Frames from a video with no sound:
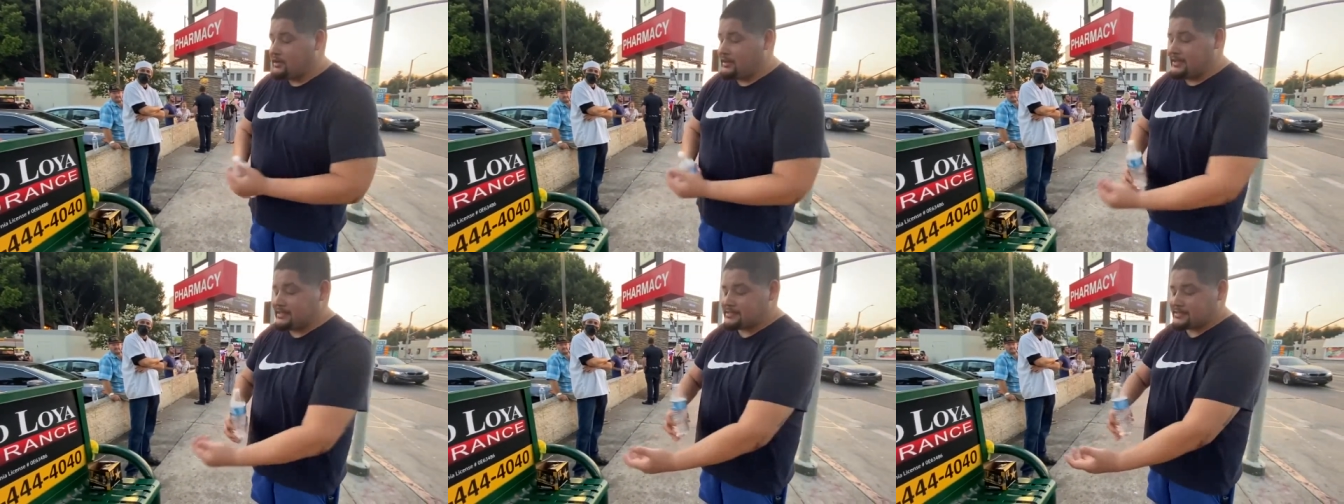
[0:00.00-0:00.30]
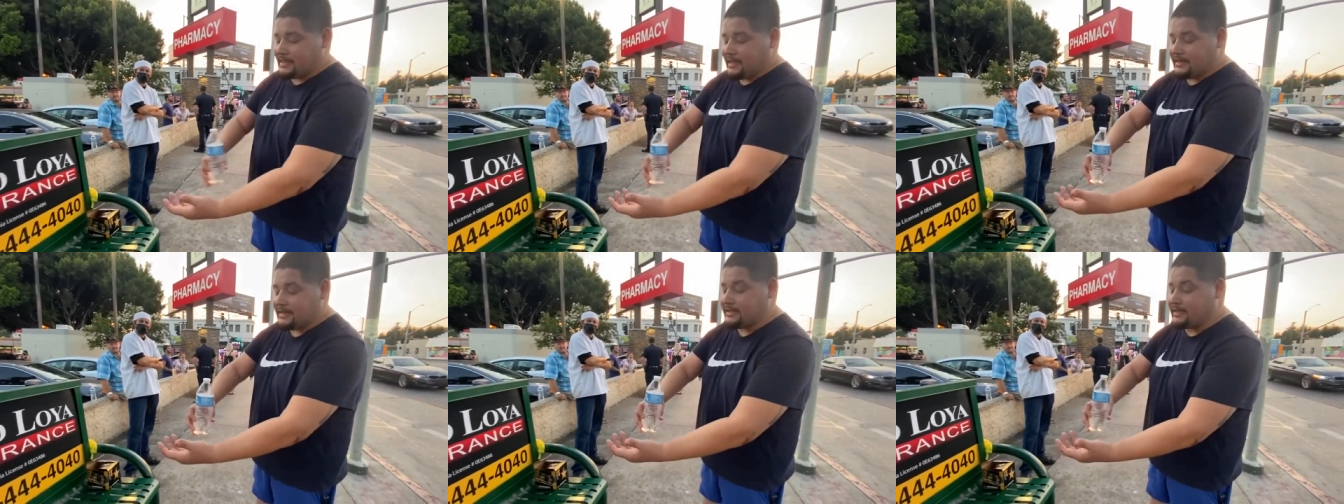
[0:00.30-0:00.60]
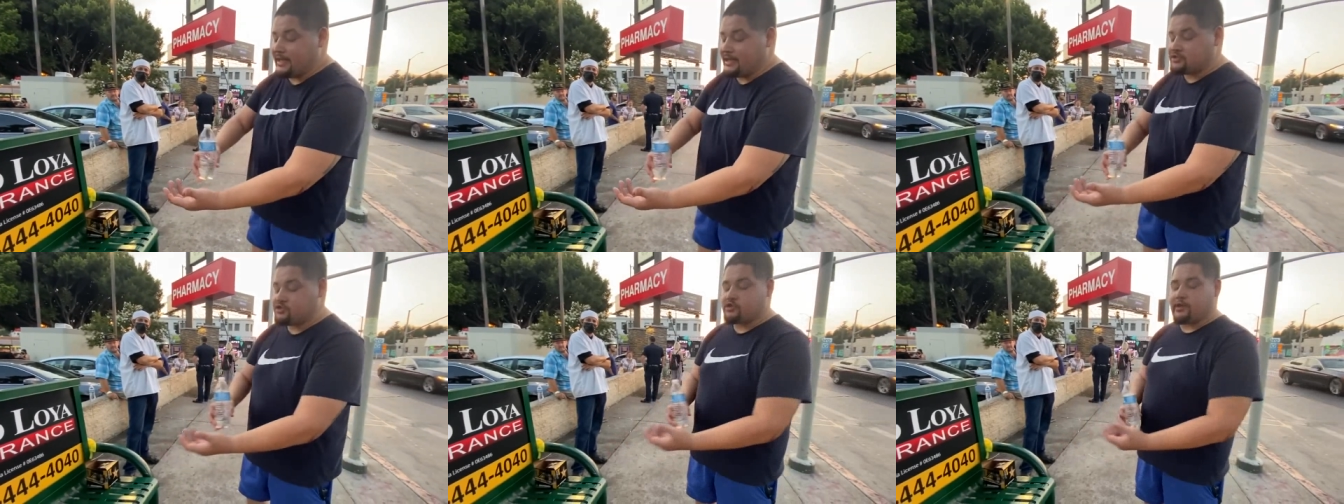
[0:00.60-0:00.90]
Let's sign a
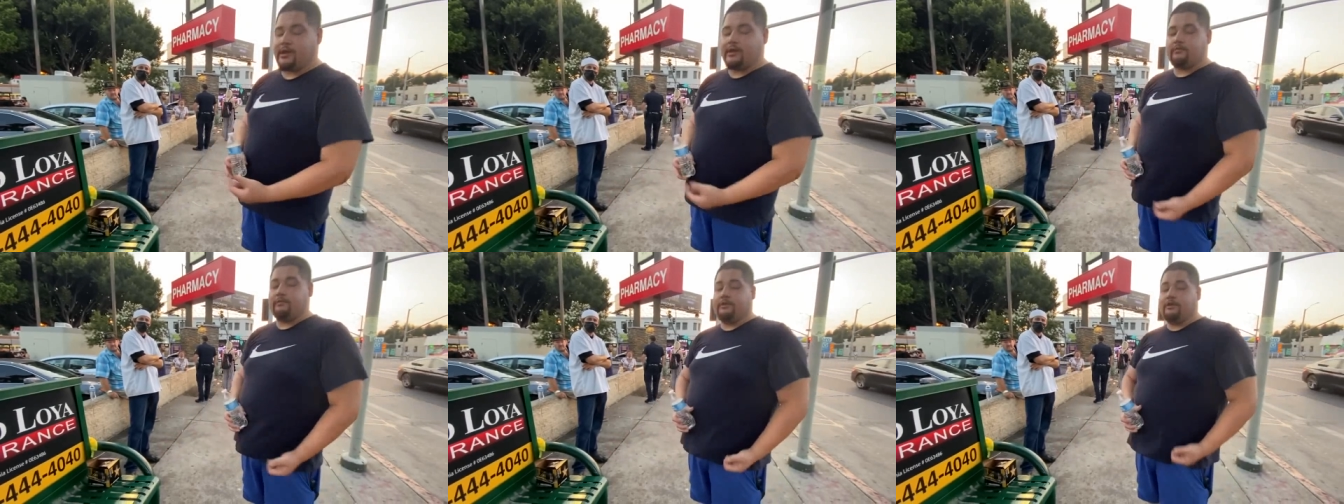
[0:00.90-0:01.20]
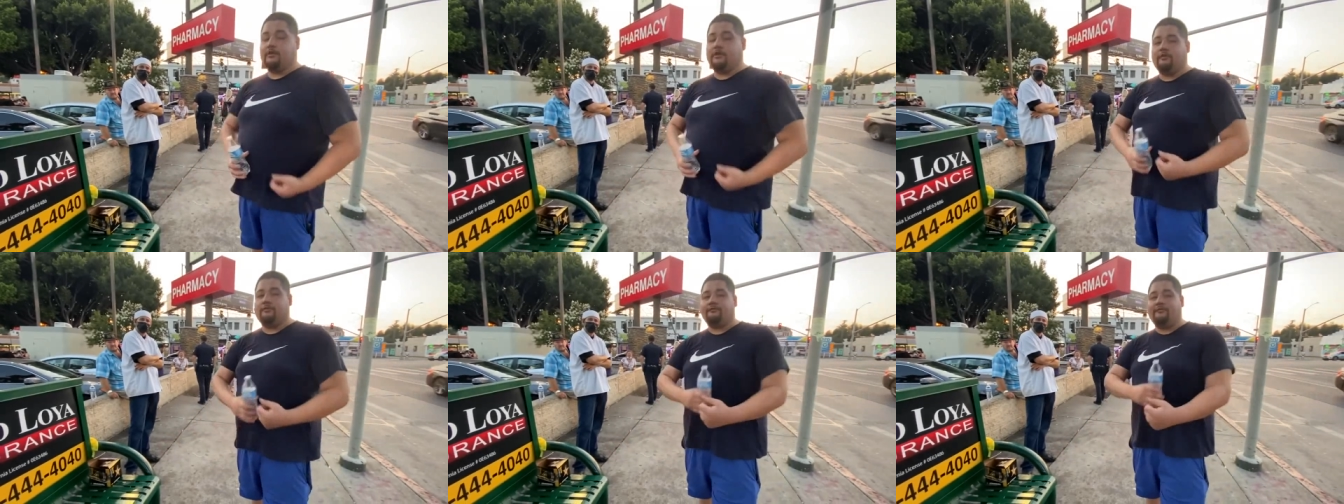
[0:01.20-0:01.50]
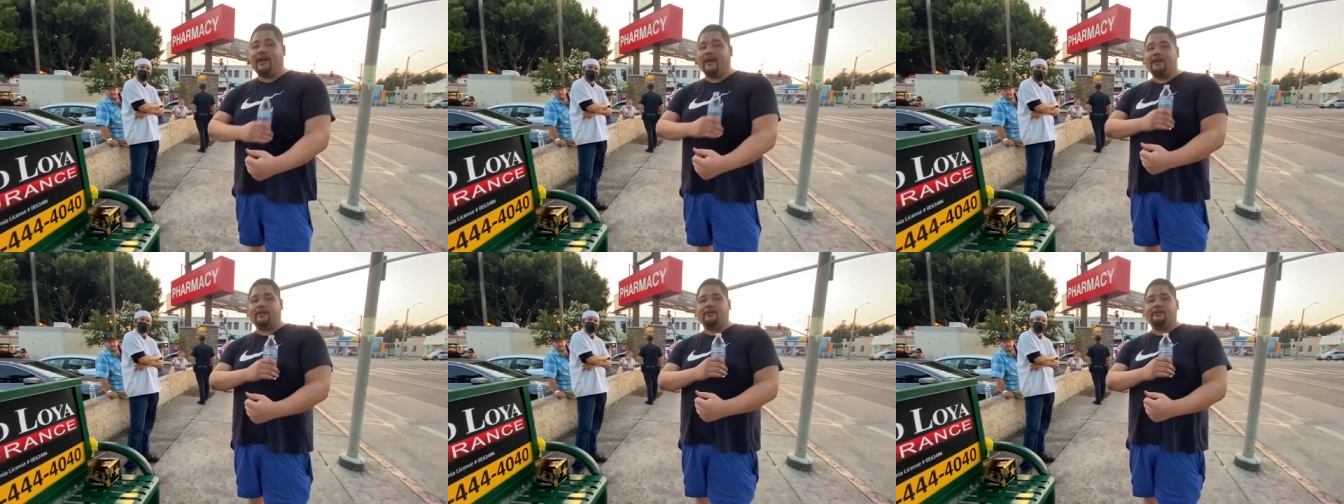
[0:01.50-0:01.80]
contract. We go
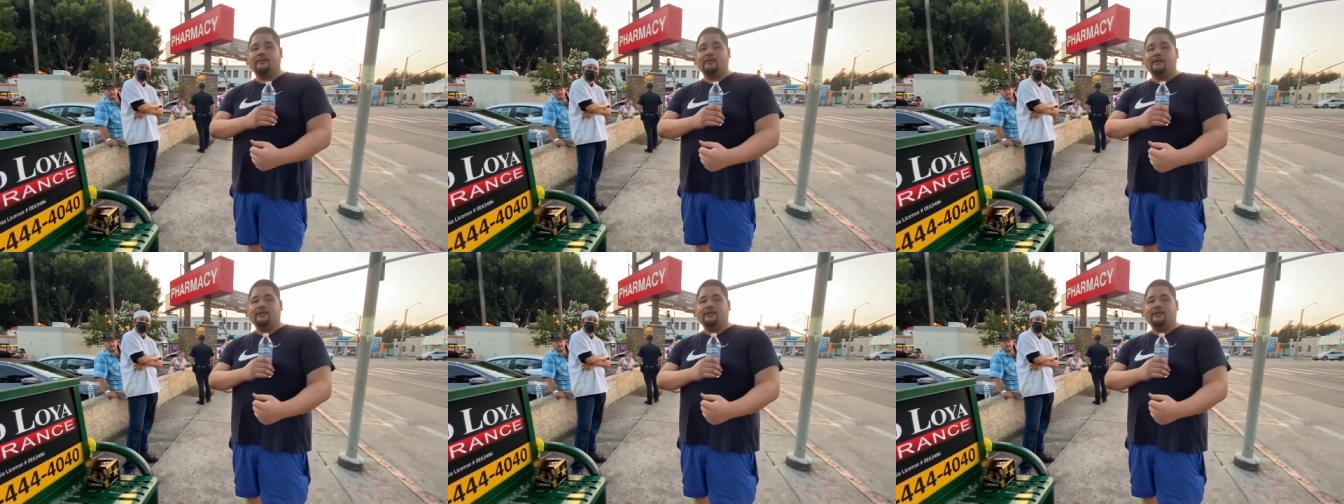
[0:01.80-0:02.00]
fight.